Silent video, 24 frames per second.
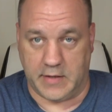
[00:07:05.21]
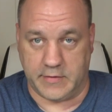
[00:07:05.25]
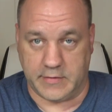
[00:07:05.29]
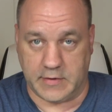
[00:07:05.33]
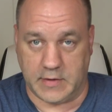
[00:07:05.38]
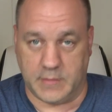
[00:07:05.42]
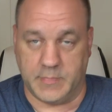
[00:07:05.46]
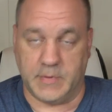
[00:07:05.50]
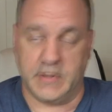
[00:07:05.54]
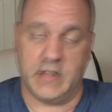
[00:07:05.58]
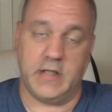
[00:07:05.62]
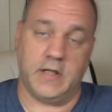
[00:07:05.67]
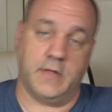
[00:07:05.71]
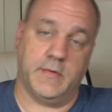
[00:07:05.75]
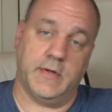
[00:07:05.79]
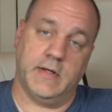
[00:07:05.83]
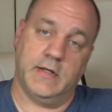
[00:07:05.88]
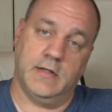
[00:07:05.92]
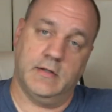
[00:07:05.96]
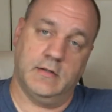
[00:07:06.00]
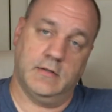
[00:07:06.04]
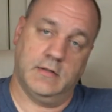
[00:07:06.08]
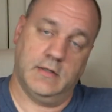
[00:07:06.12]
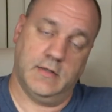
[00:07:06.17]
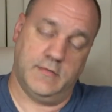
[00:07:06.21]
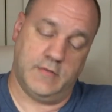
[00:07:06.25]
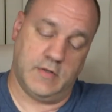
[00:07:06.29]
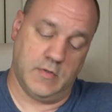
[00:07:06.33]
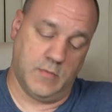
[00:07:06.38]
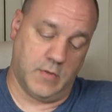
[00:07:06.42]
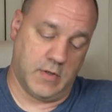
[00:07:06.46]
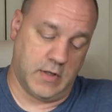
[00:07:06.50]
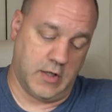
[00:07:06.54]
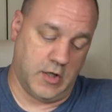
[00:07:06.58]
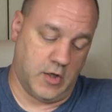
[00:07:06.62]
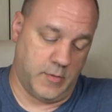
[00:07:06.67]
out there. But anyway, if you
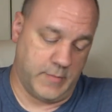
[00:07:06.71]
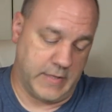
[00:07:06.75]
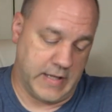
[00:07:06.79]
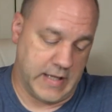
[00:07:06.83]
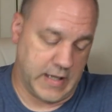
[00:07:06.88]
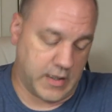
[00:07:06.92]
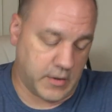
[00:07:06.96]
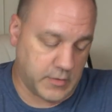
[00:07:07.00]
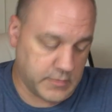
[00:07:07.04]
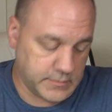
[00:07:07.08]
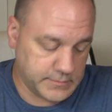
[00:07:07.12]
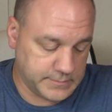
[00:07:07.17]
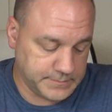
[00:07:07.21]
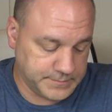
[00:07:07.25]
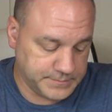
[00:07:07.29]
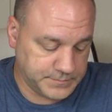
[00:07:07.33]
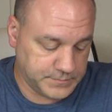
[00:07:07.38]
want to help me out,